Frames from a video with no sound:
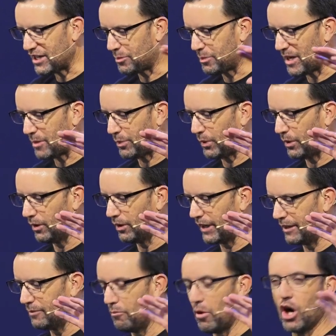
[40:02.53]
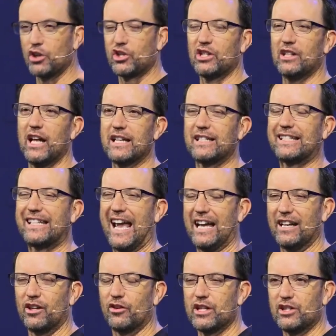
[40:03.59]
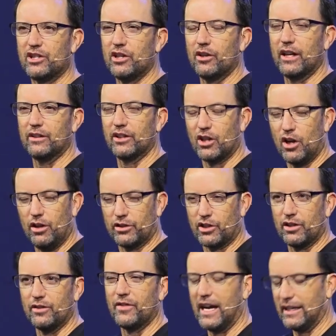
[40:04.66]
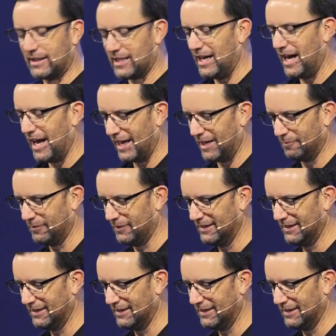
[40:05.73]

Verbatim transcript: people in marginalized categories during the culture of that time.